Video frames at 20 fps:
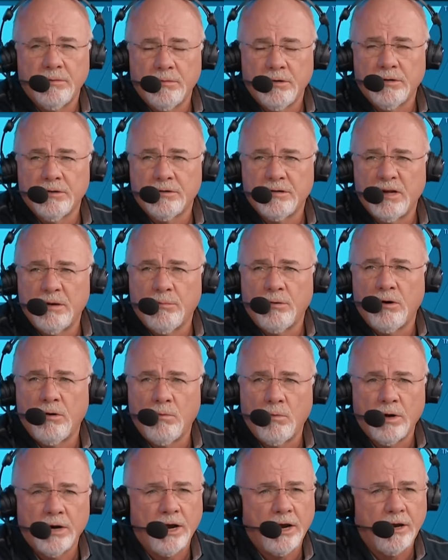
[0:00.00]
in the middle of the table
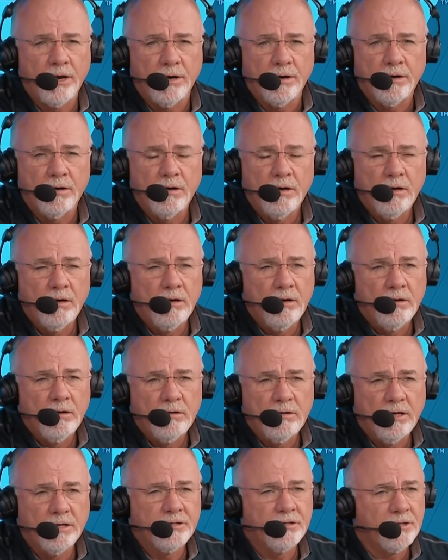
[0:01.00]
on one hand.
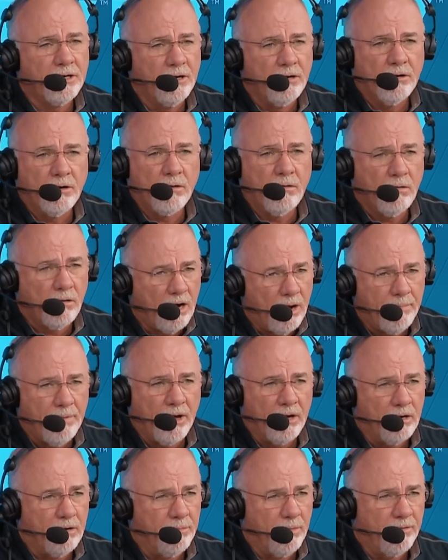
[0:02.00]
That's scaring the crap
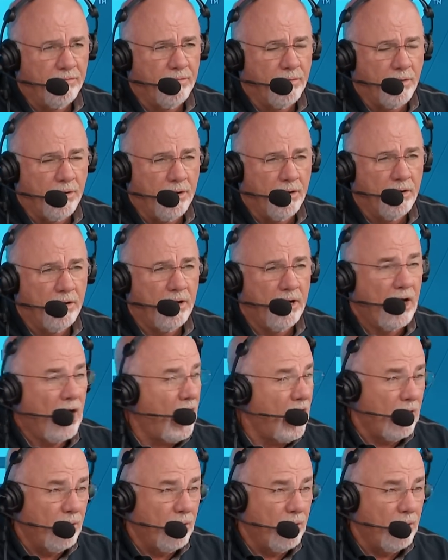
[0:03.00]
out of me for you. And